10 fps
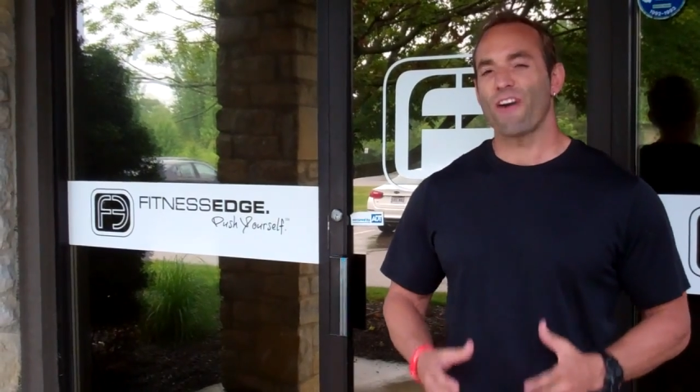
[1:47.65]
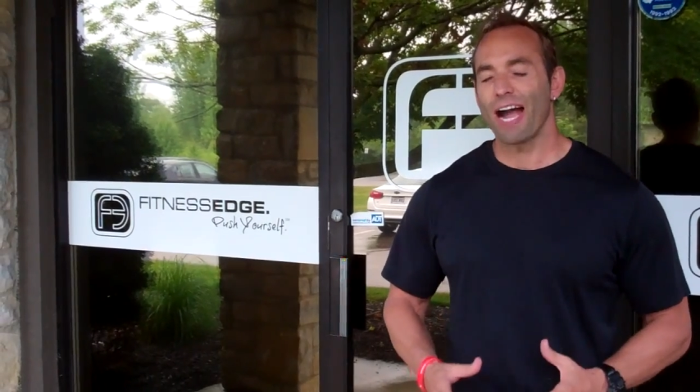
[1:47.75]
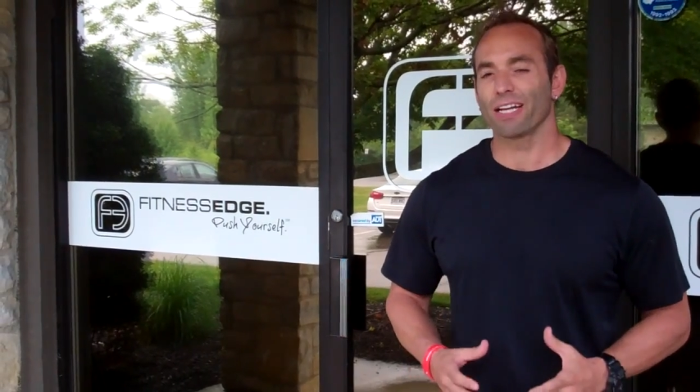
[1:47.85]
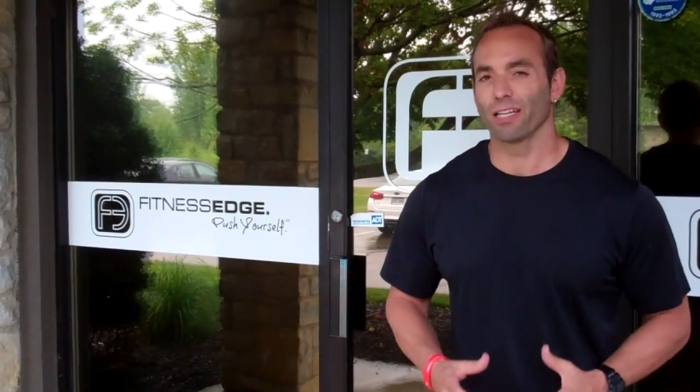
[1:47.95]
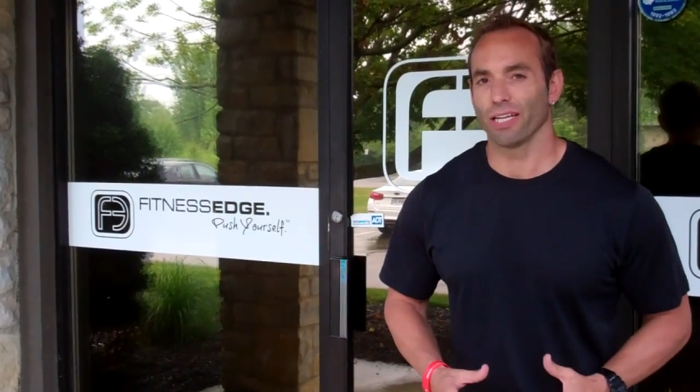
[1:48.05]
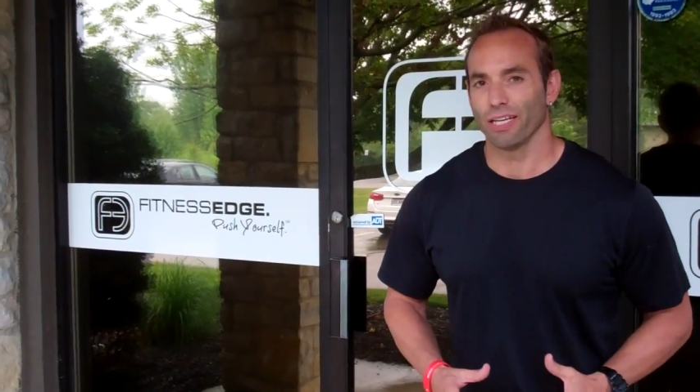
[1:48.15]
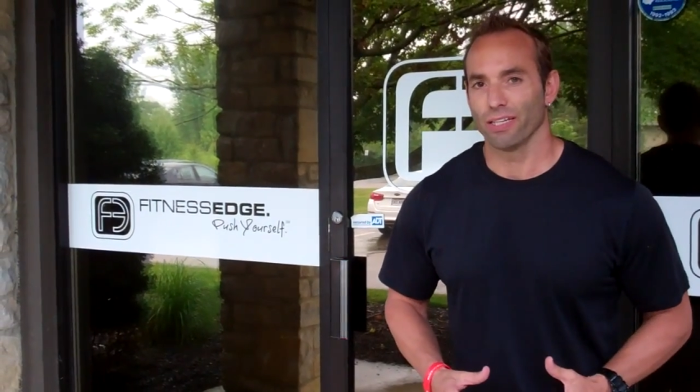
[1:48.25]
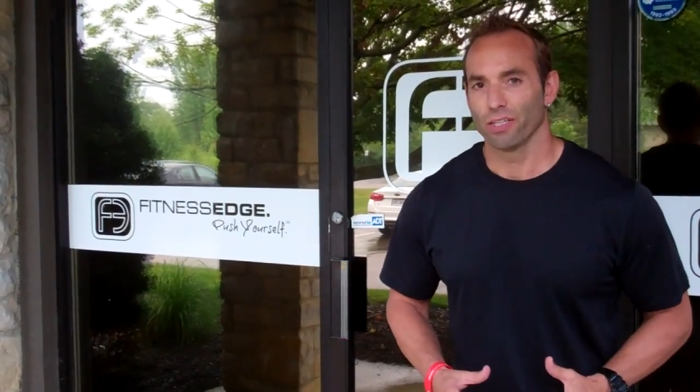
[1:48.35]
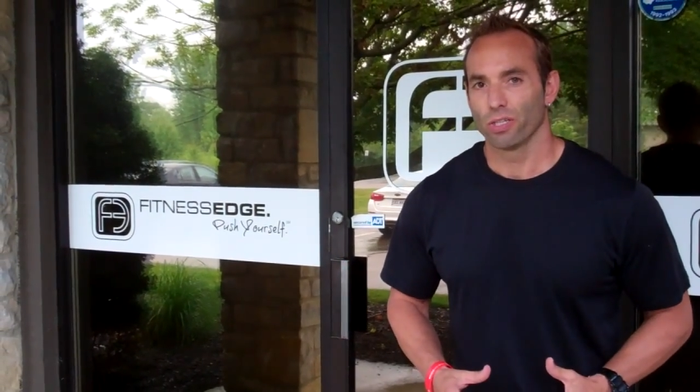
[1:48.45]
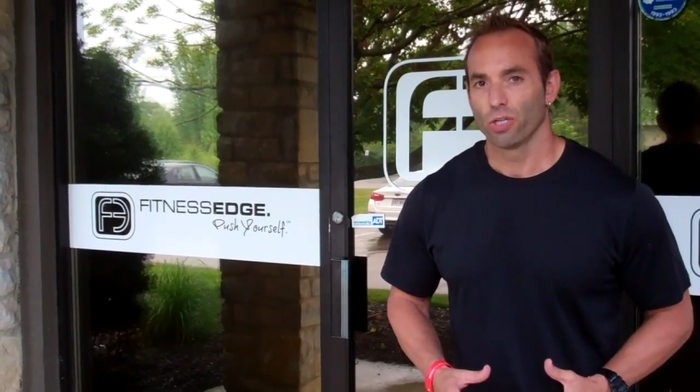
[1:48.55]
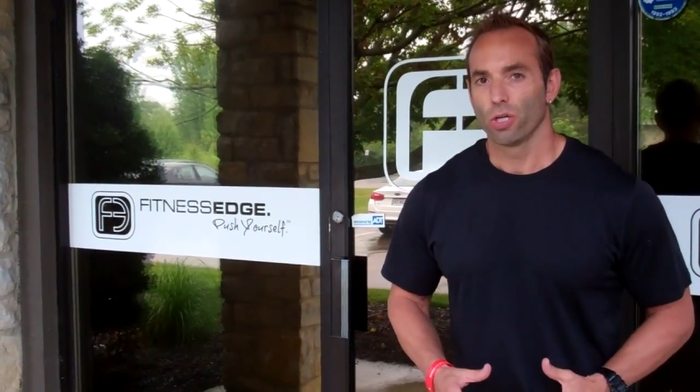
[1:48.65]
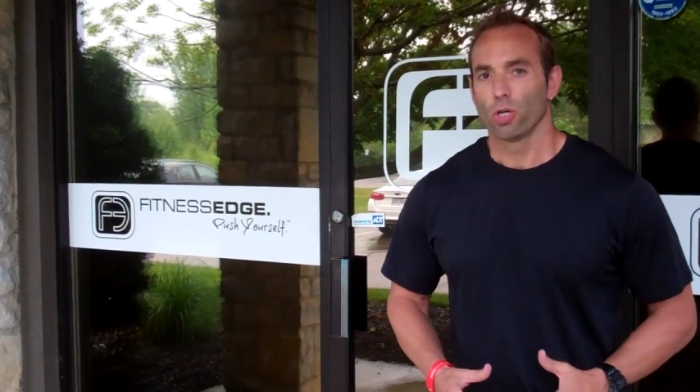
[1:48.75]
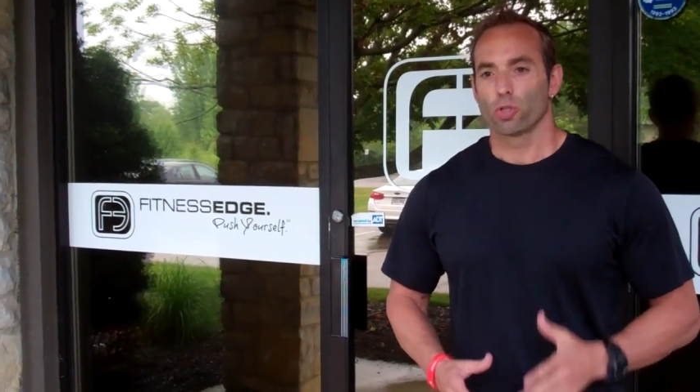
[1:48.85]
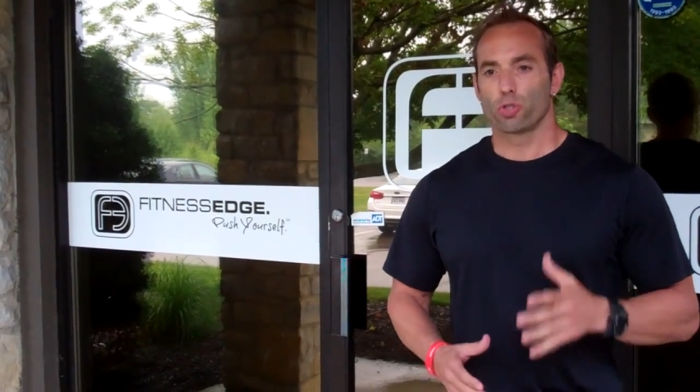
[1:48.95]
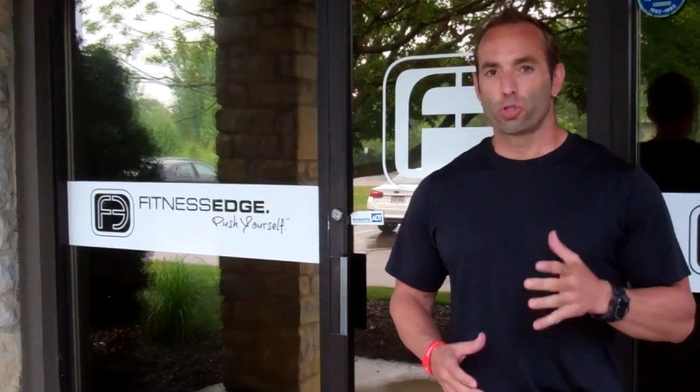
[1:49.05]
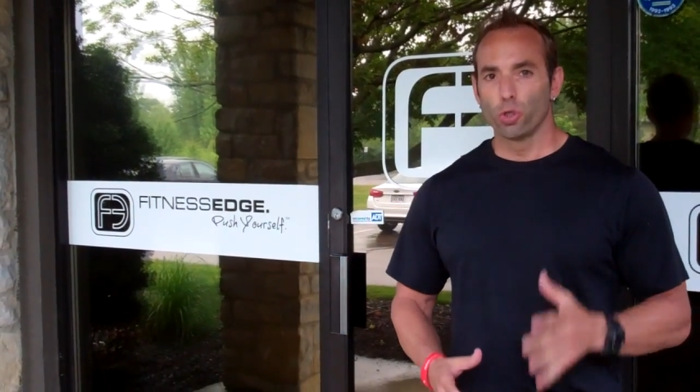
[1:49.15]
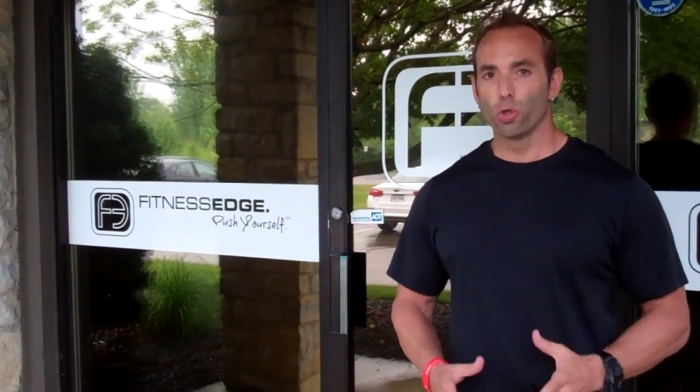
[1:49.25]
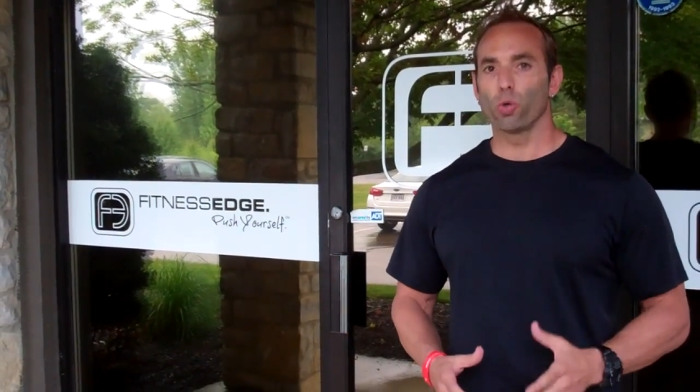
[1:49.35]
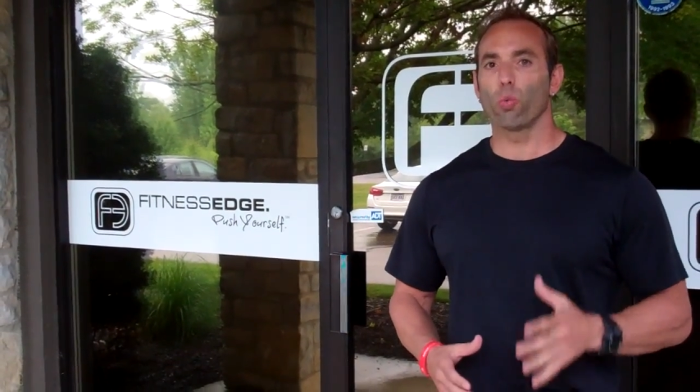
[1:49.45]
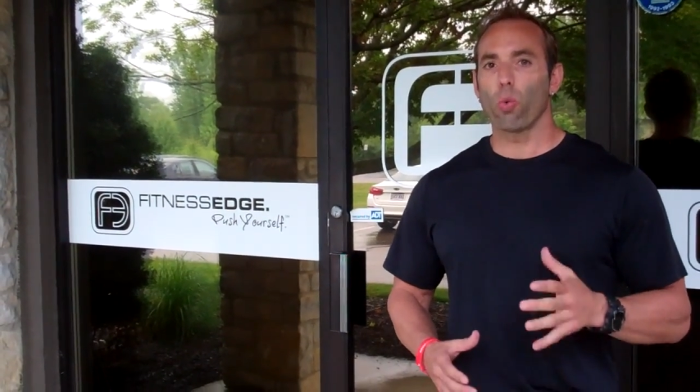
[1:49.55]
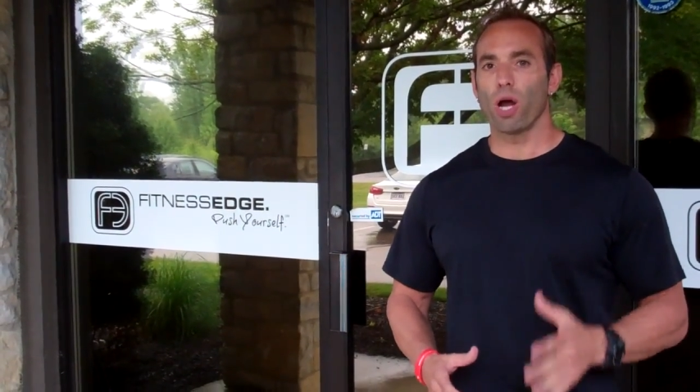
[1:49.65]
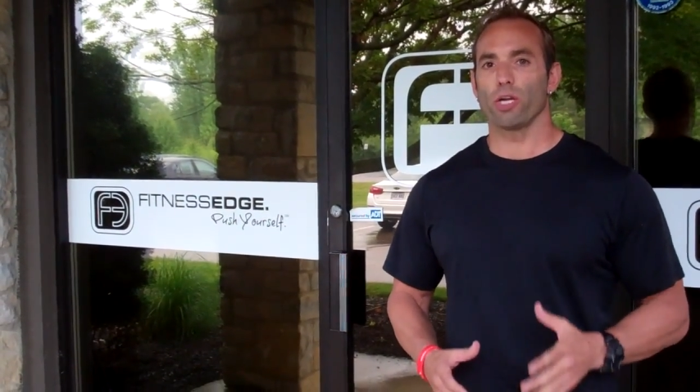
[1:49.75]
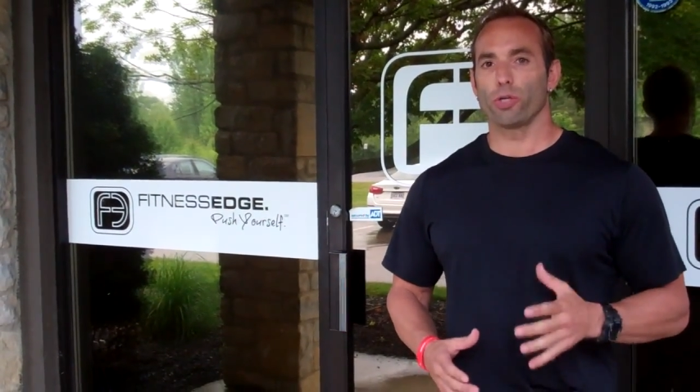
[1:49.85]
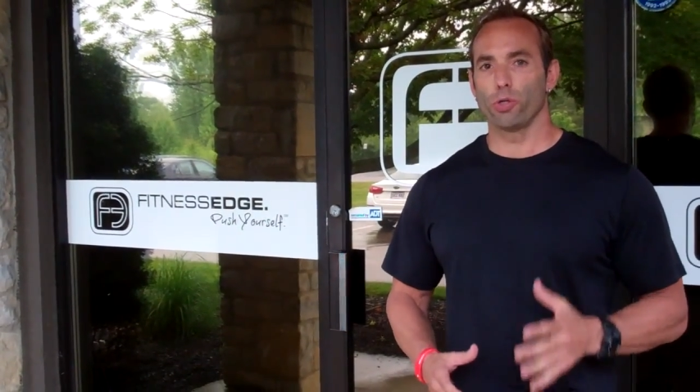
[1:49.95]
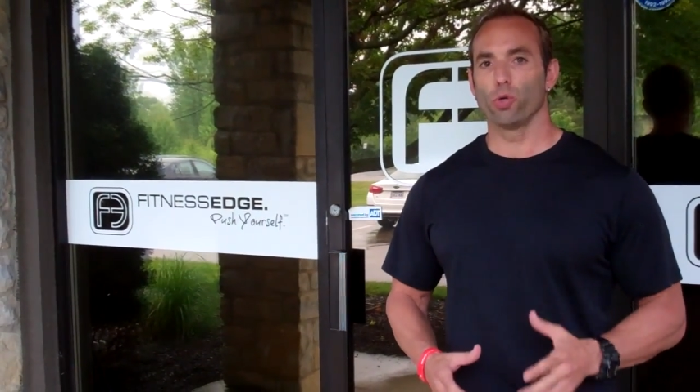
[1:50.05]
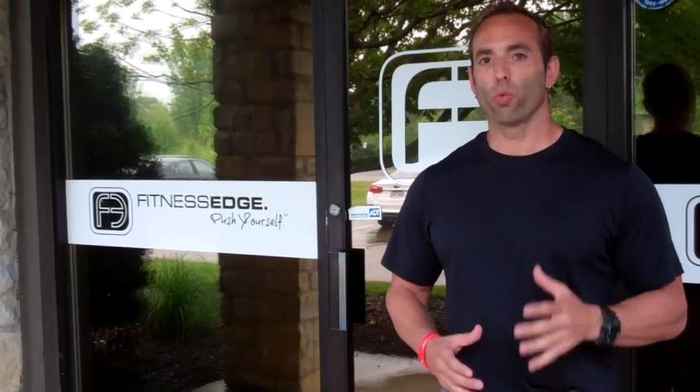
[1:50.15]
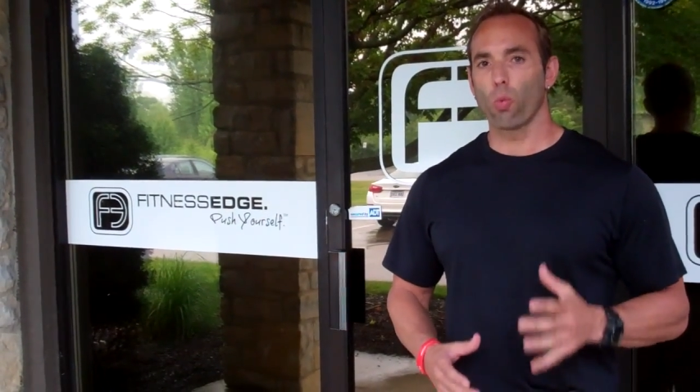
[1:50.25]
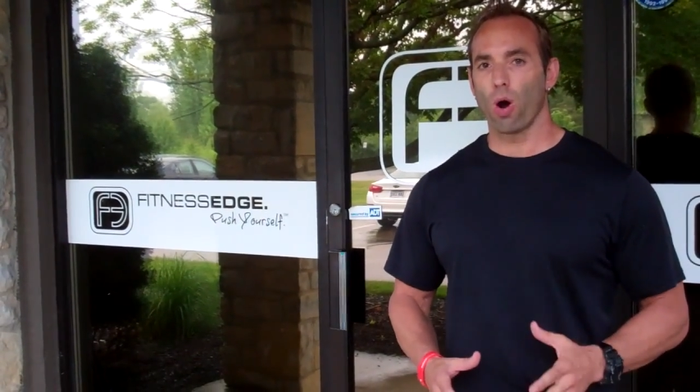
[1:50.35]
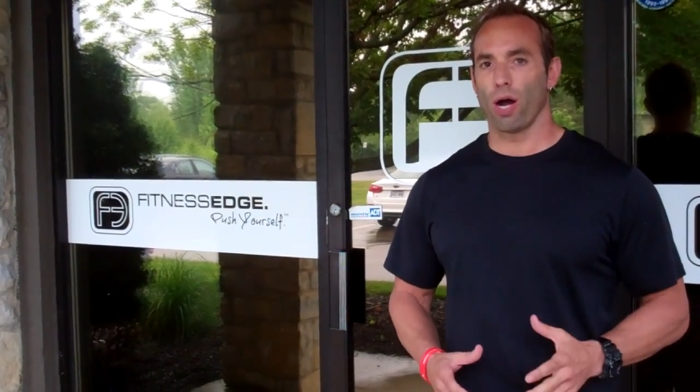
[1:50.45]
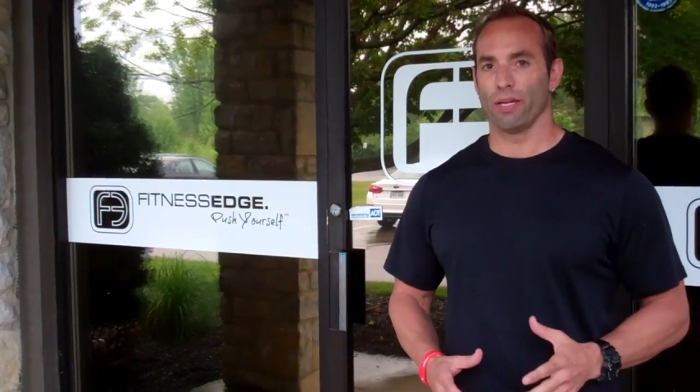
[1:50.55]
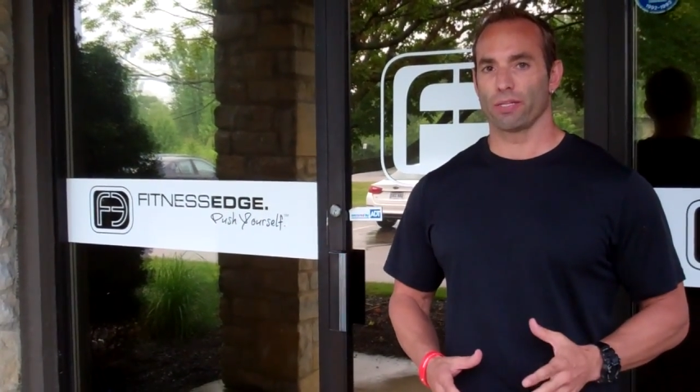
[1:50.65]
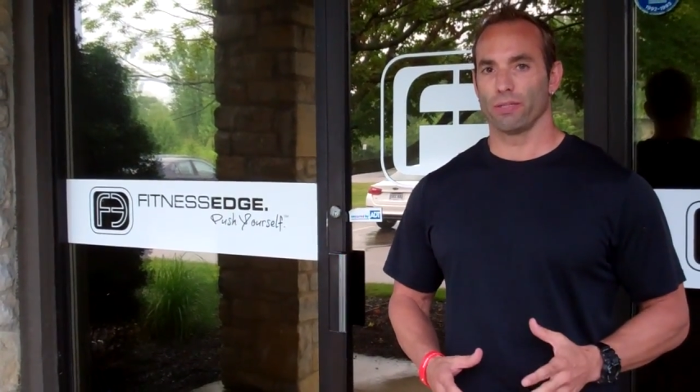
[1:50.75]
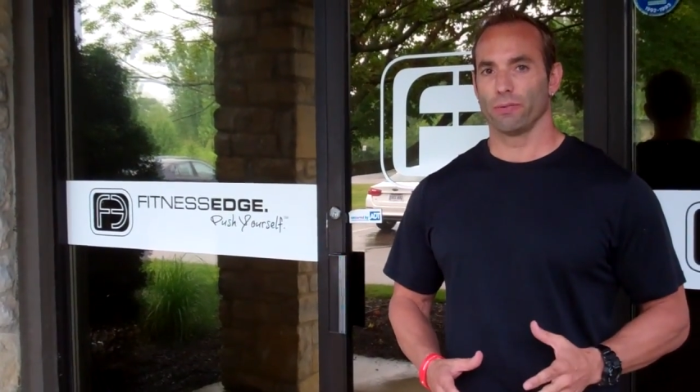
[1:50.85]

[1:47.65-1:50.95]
finally do what you want